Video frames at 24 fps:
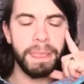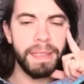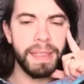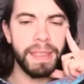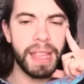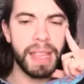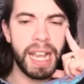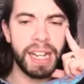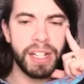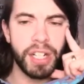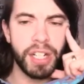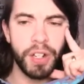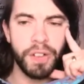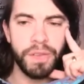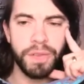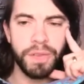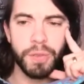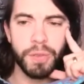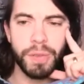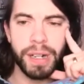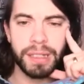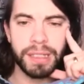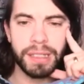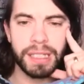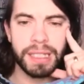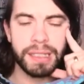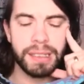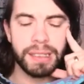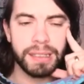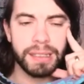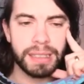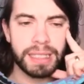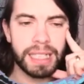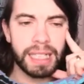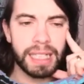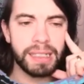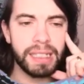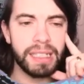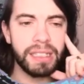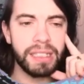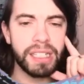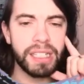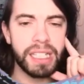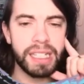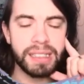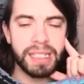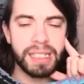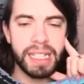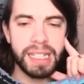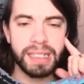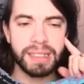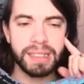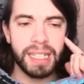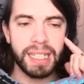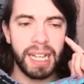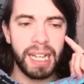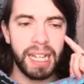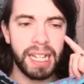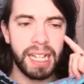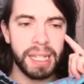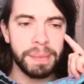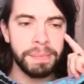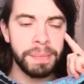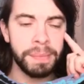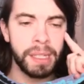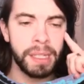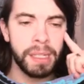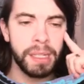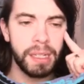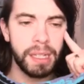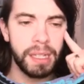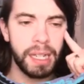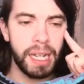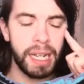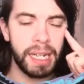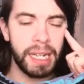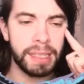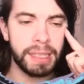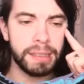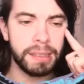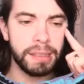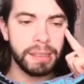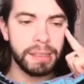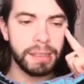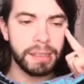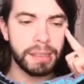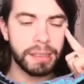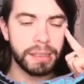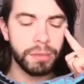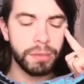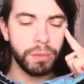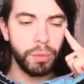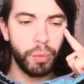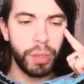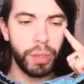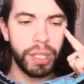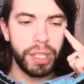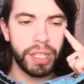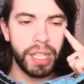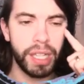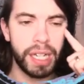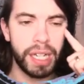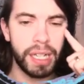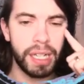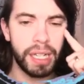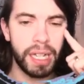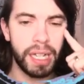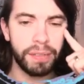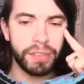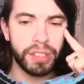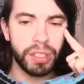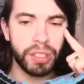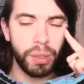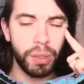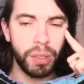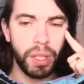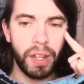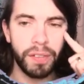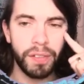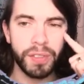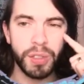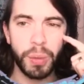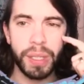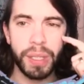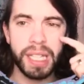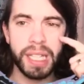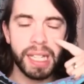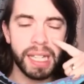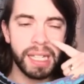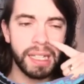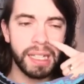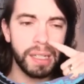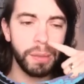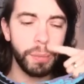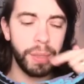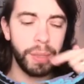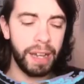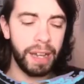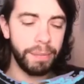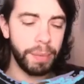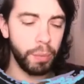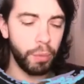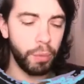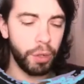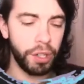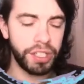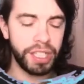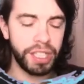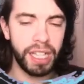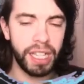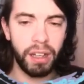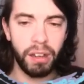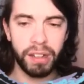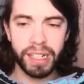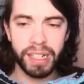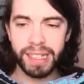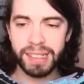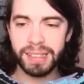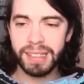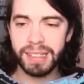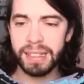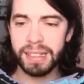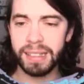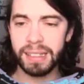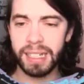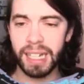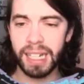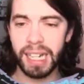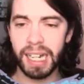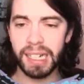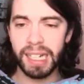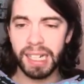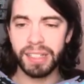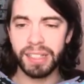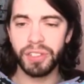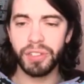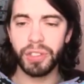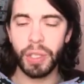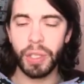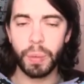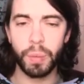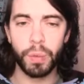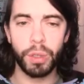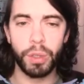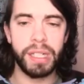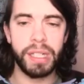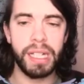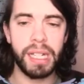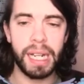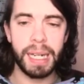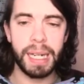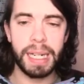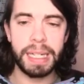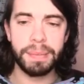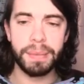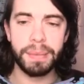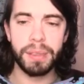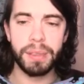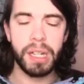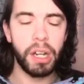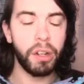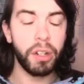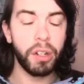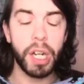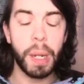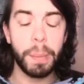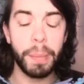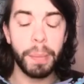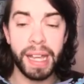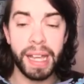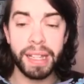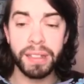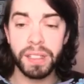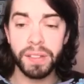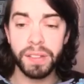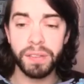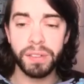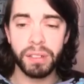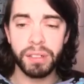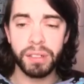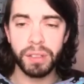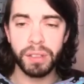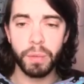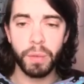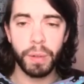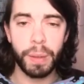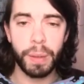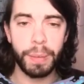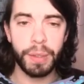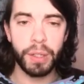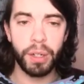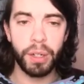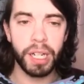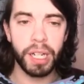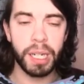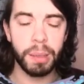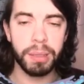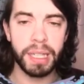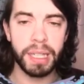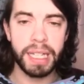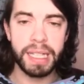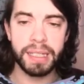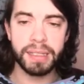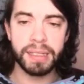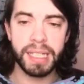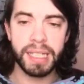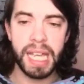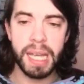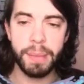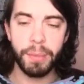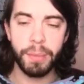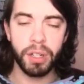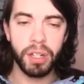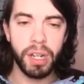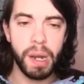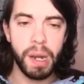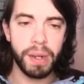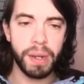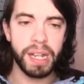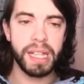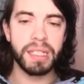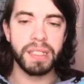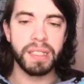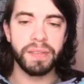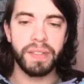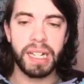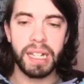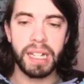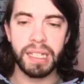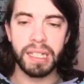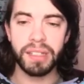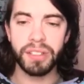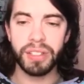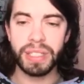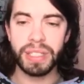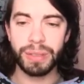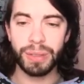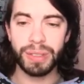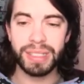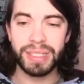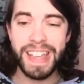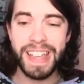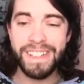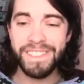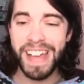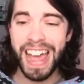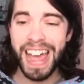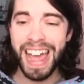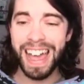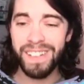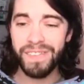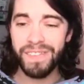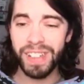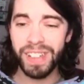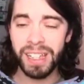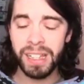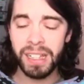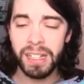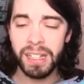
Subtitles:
I know full well that this is a type that is going to take time, and we're going to have to do a lot of tweaking. We have been watching it on extended highlights. Don't worry, I am on comprehensive. Sorry, don't worry, we're not going to play this game on comprehensive highlights because it'll take forever.